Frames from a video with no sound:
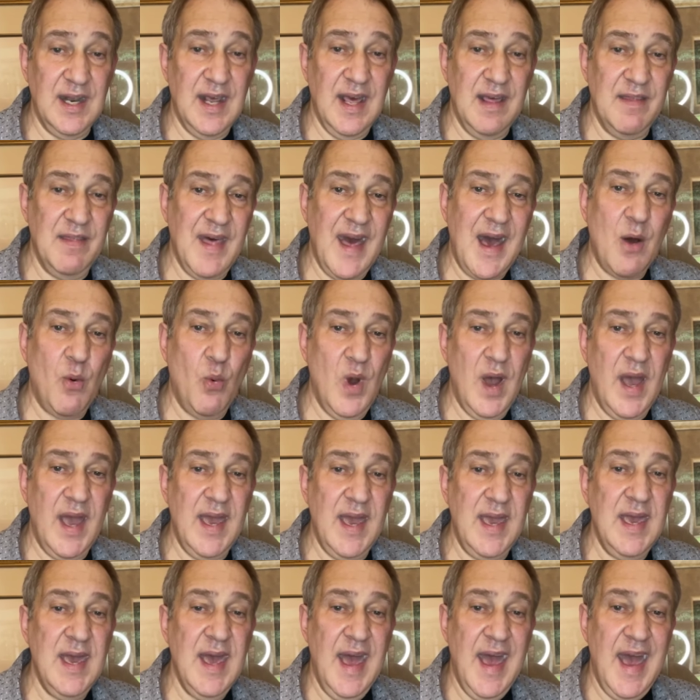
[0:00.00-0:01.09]
And that
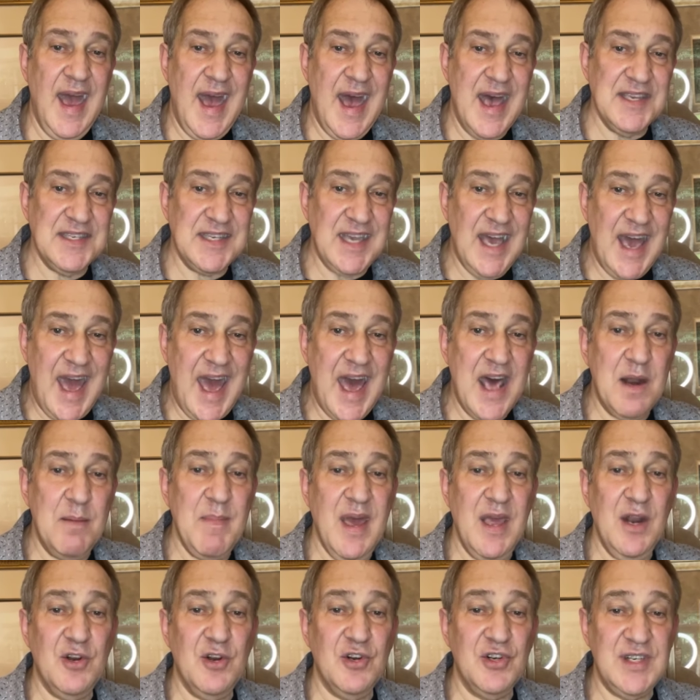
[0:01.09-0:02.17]
way, as
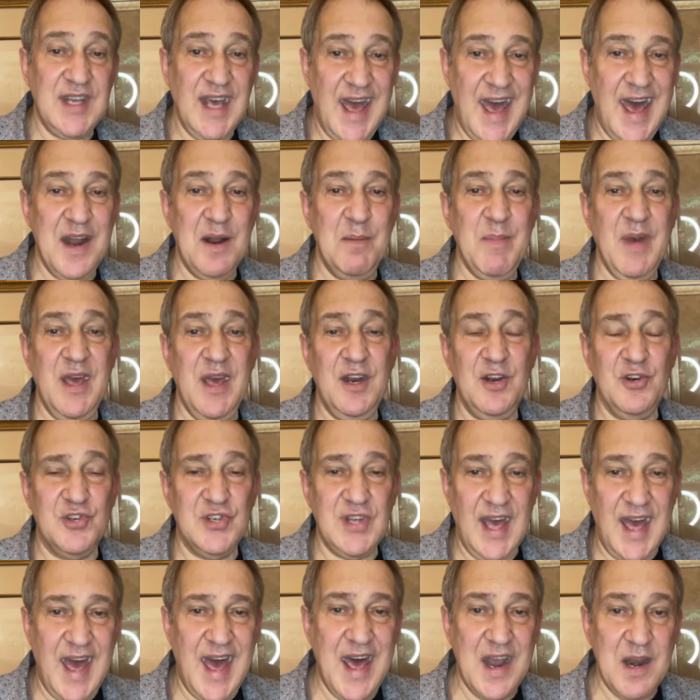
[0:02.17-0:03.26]
animator to animator
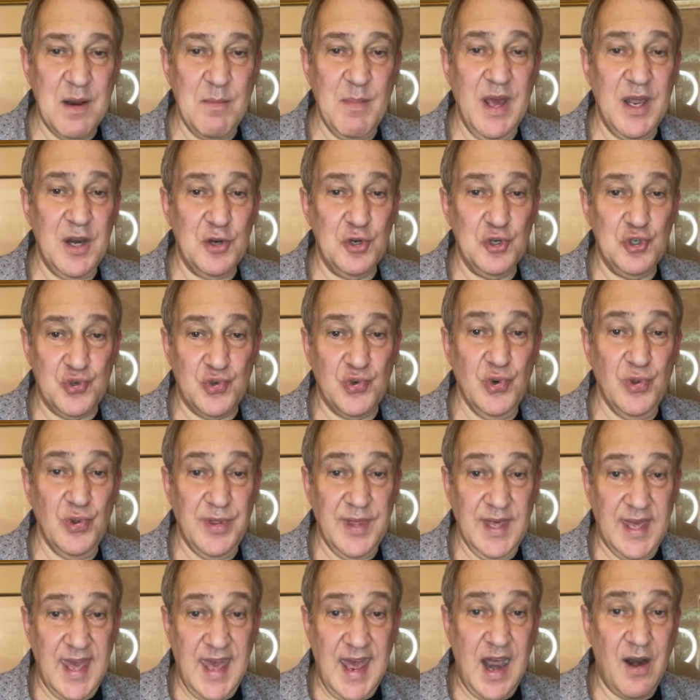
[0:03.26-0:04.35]
to animator drew the
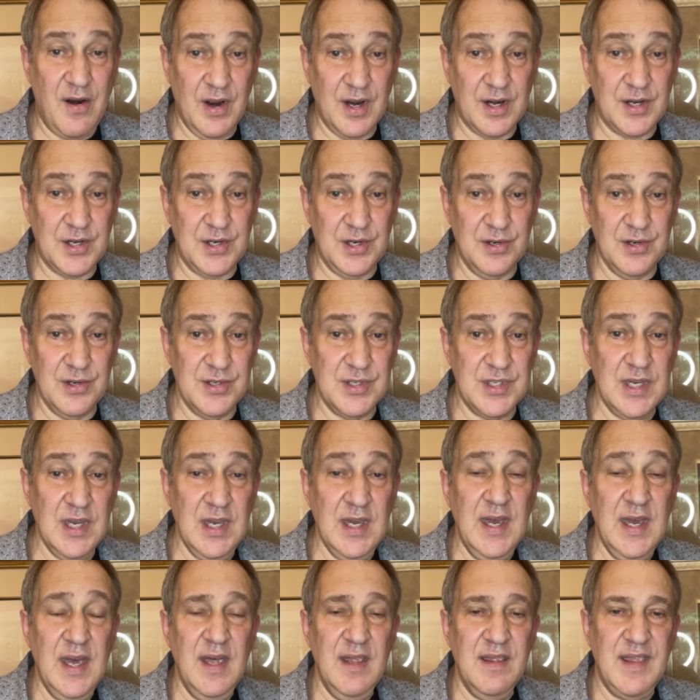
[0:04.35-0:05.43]
characters,
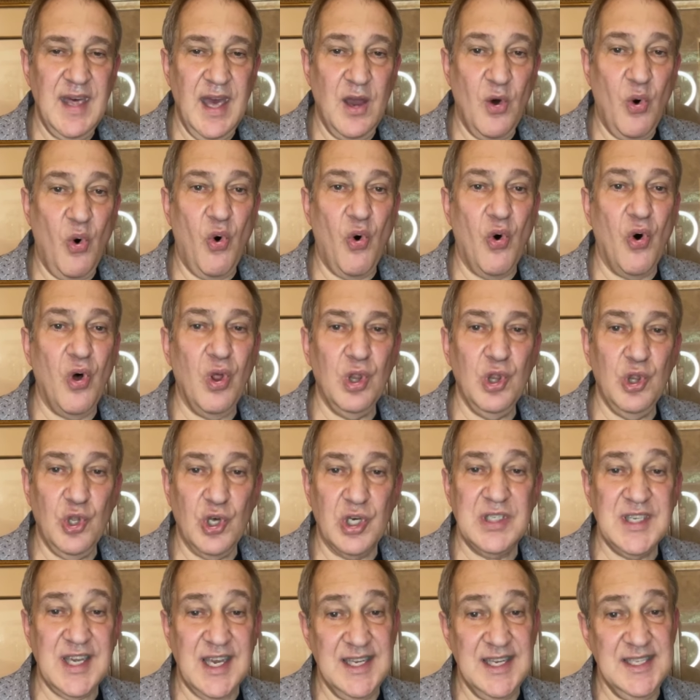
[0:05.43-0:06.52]
they all
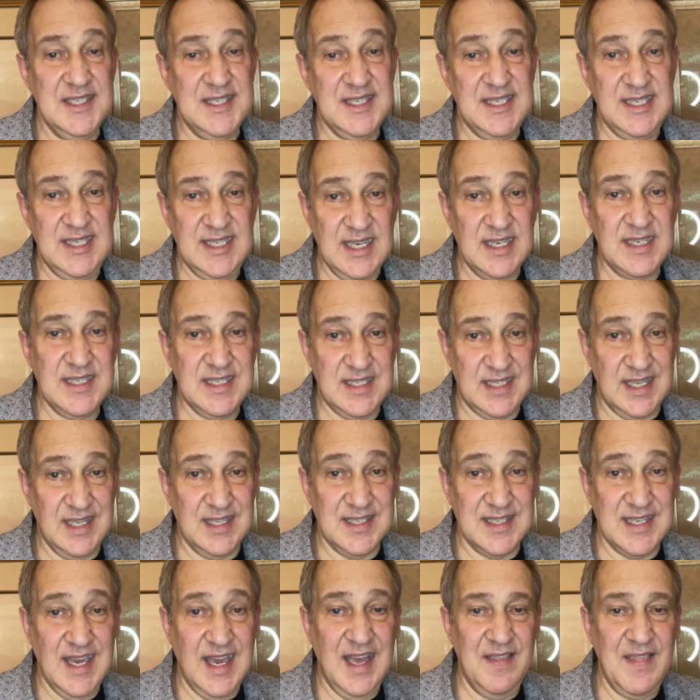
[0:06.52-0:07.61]
looked
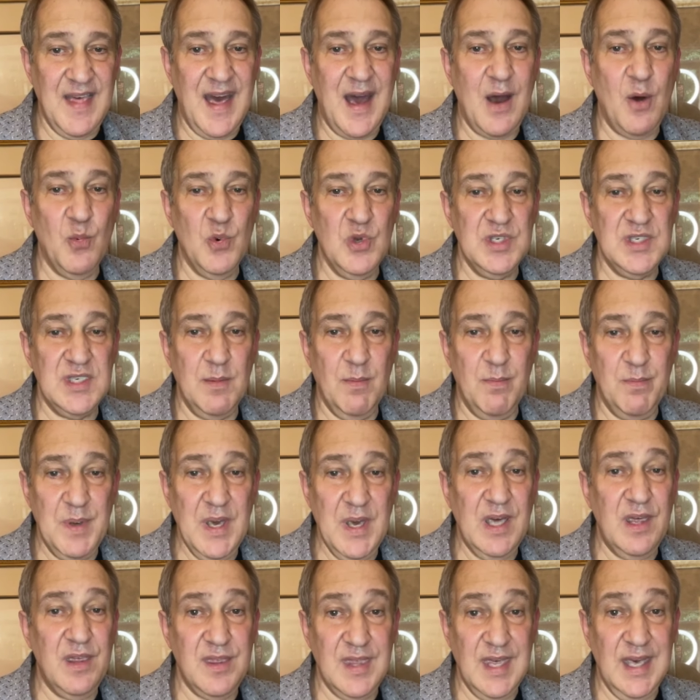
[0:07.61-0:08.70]
consistent. And that was the
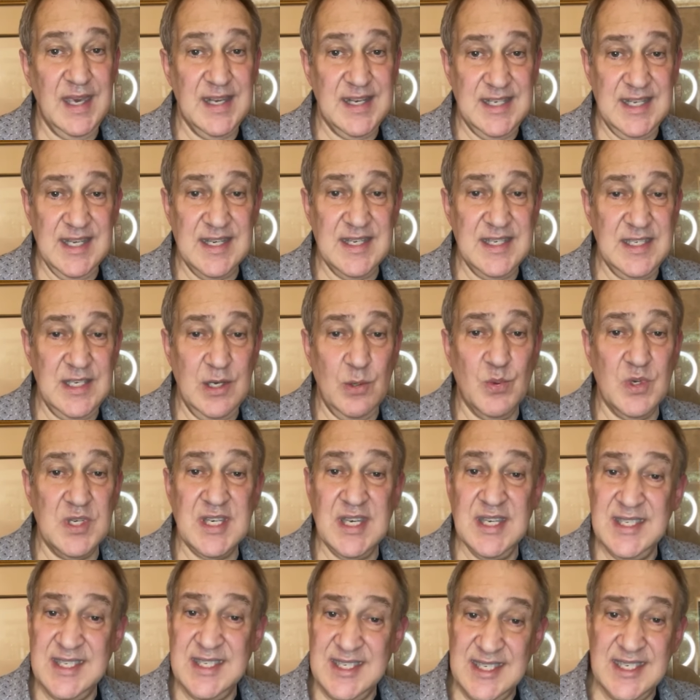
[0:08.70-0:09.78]
big thing at Disney, was
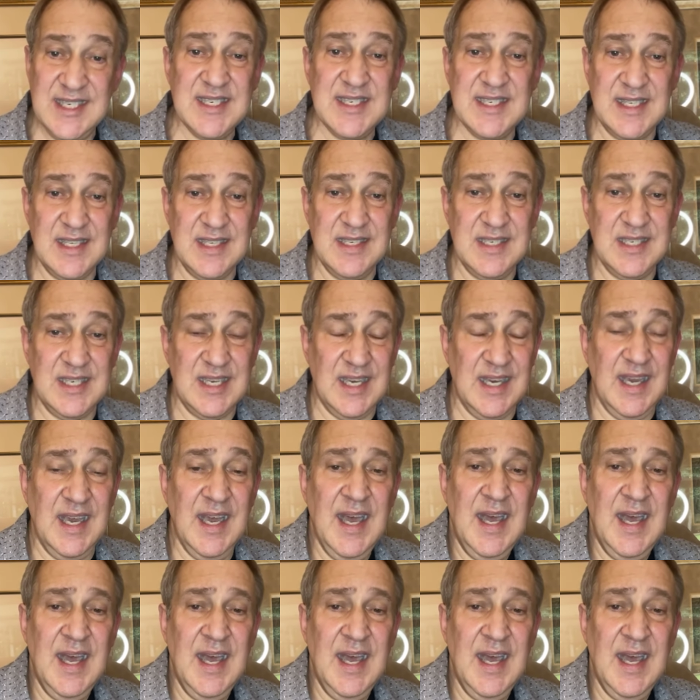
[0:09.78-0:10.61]
consistency.